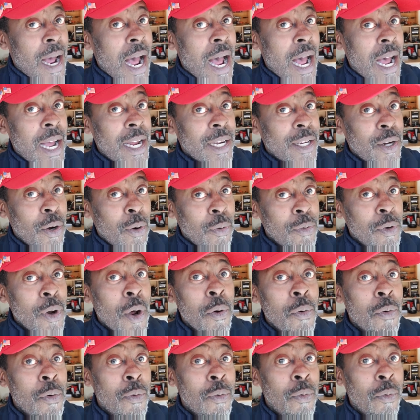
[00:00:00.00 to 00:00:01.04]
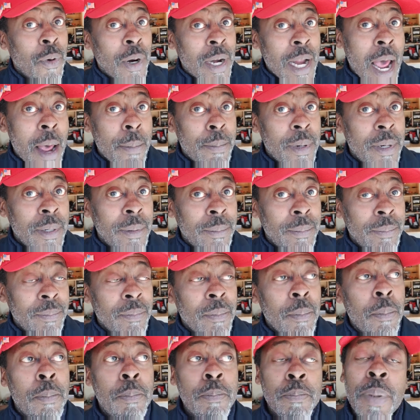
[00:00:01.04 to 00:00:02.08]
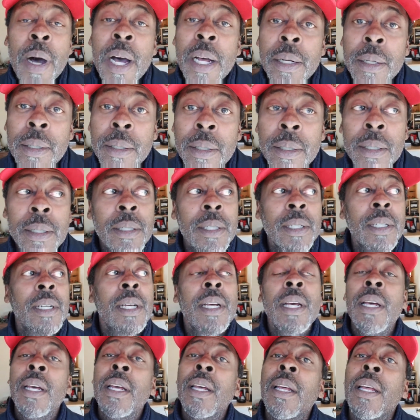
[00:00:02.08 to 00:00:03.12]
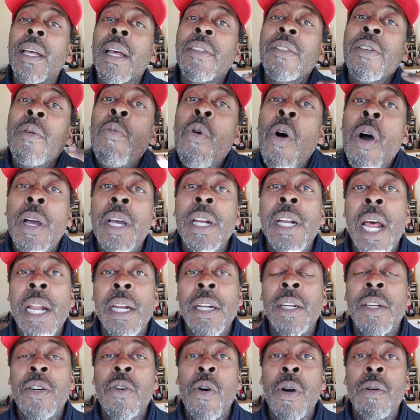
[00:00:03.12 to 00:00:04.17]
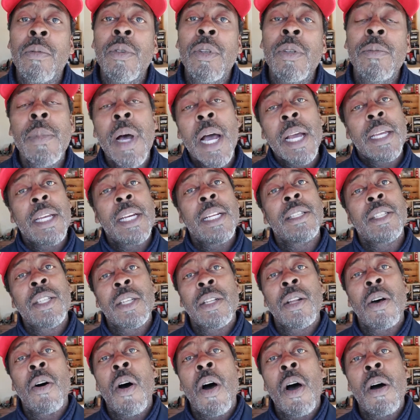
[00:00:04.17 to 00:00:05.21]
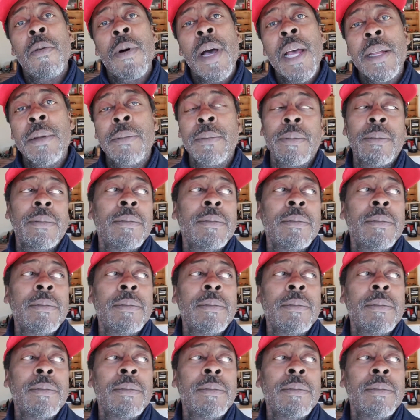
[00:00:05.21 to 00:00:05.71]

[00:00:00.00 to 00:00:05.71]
I don't know what happened. But as I'm walking out of the courtroom, I get into the hallway.